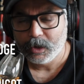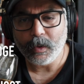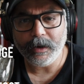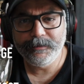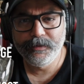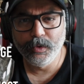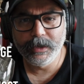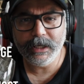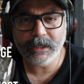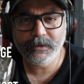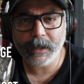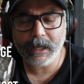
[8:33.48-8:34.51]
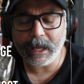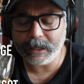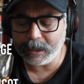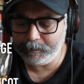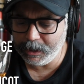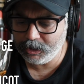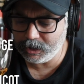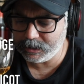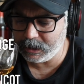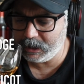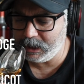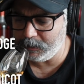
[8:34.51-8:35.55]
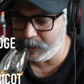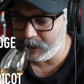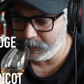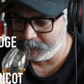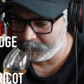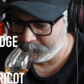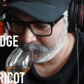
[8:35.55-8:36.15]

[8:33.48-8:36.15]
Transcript: quite fruity as well. I get peaches and kiwi